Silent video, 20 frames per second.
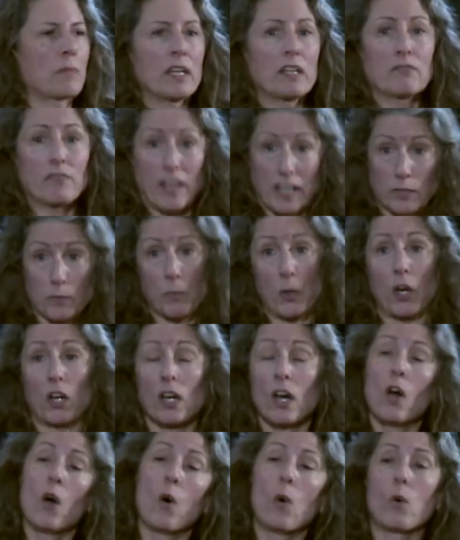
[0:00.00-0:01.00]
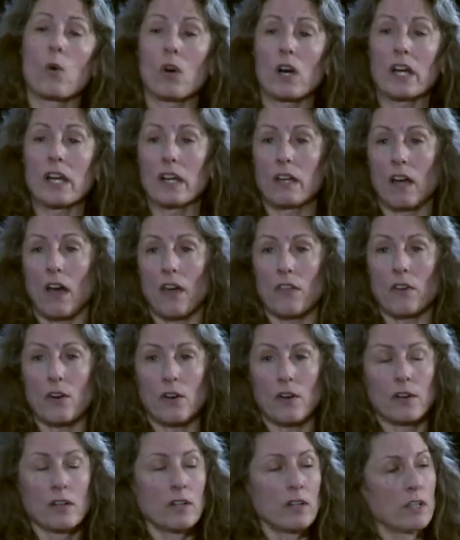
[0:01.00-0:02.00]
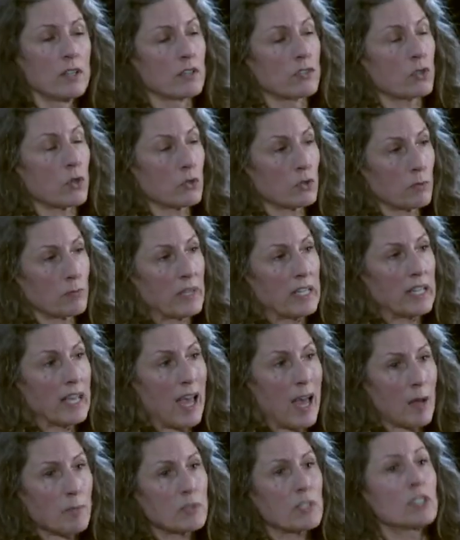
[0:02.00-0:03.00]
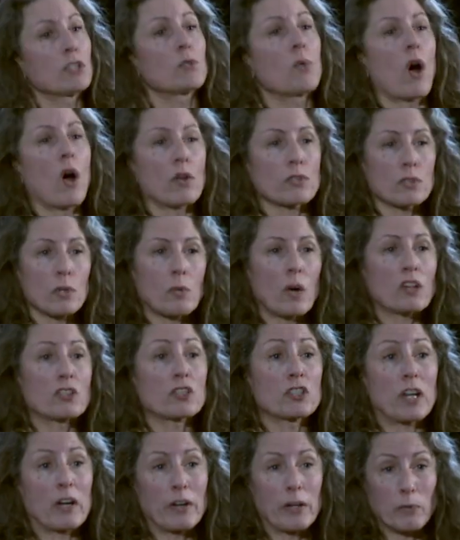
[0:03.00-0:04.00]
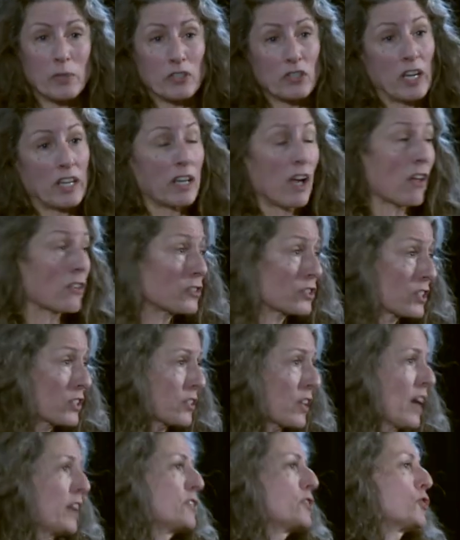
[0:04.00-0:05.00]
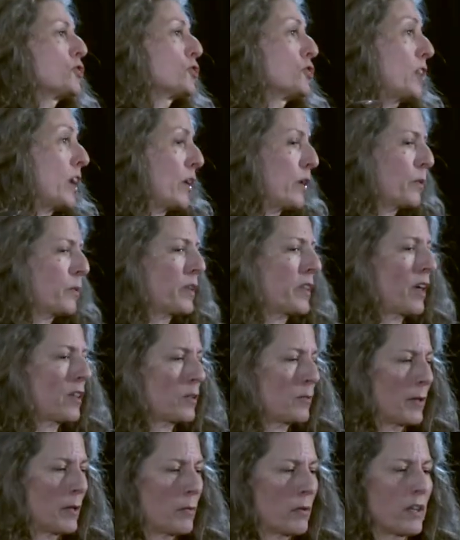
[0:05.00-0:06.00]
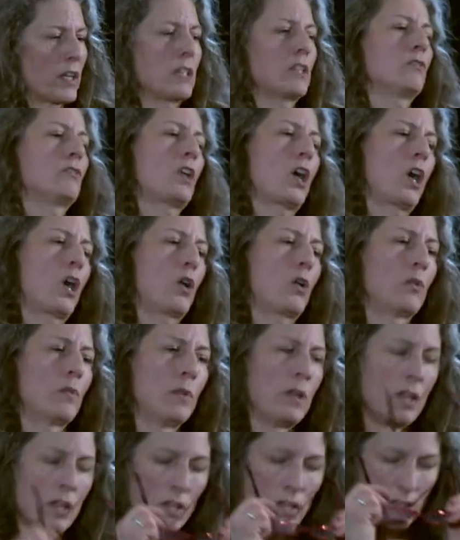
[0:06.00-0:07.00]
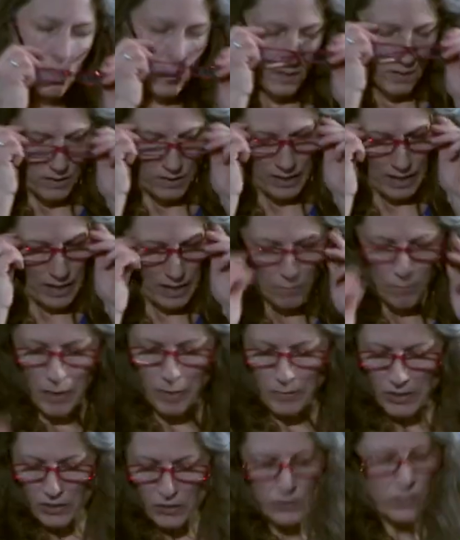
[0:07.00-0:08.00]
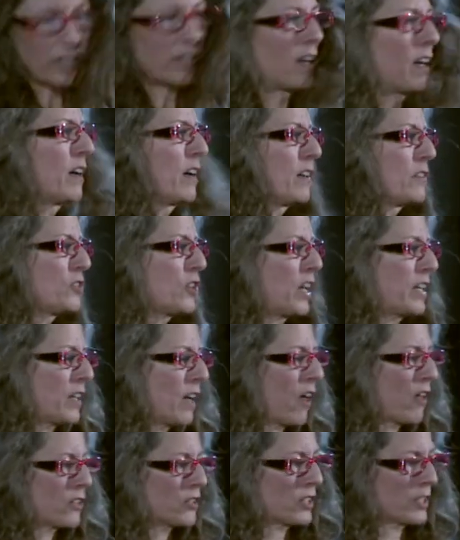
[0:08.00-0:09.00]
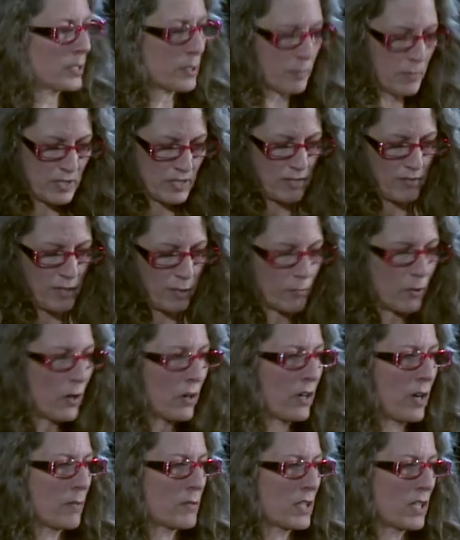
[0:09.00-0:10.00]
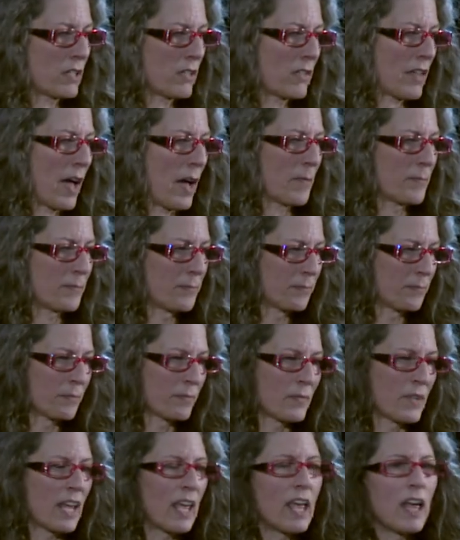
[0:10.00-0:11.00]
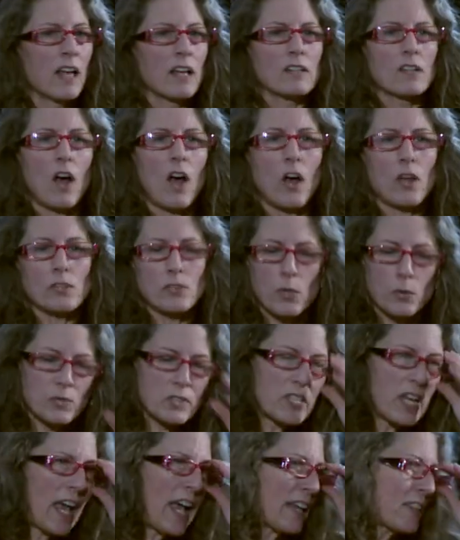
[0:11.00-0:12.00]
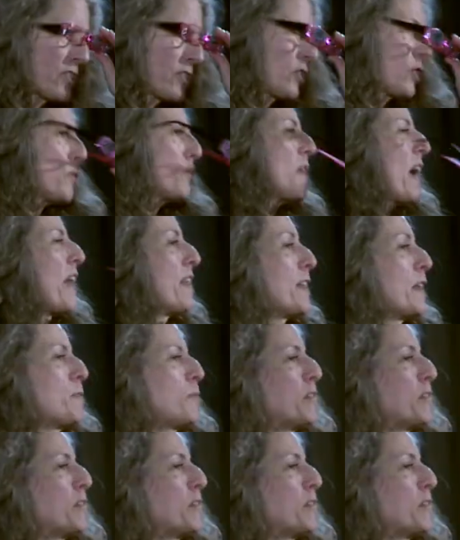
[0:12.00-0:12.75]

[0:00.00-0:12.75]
Facebook or in other social media apps, that you also are sharing with genealogy sites, you're sharing with other people that you know, and maybe using a genealogy-specific program to do that. Also, test your method.